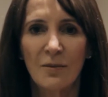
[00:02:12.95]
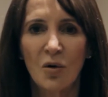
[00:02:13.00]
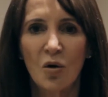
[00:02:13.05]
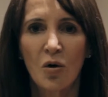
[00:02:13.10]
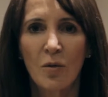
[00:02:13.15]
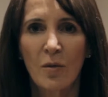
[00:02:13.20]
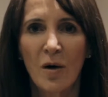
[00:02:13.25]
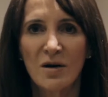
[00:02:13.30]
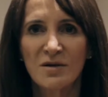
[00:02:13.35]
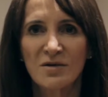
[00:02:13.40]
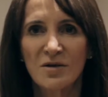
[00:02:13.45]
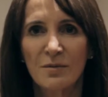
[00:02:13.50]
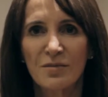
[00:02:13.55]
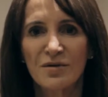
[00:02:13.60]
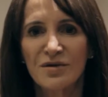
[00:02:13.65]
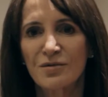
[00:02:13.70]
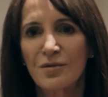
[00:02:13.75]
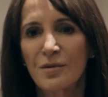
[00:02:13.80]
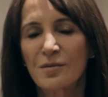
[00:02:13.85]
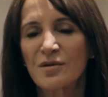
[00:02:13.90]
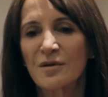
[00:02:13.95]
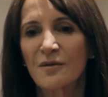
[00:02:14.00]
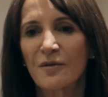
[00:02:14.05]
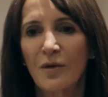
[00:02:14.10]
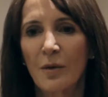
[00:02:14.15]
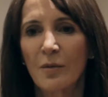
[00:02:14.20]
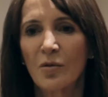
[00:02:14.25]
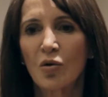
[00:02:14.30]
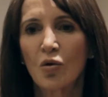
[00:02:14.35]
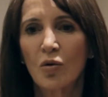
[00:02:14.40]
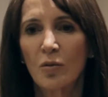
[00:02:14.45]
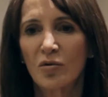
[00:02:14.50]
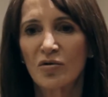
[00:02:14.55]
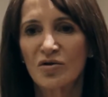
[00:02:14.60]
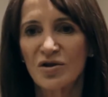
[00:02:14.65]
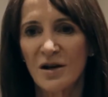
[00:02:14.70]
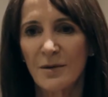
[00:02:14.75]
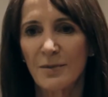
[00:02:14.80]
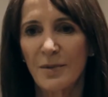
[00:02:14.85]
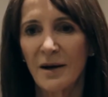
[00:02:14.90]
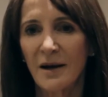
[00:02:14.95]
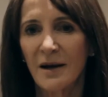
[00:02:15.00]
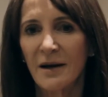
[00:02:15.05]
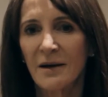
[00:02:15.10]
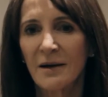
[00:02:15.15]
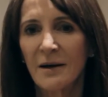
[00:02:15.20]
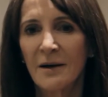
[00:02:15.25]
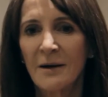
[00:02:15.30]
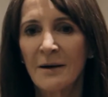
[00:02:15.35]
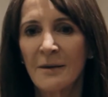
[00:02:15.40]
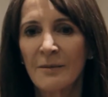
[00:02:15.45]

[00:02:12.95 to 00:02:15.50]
hormones on prescription from a normal GP.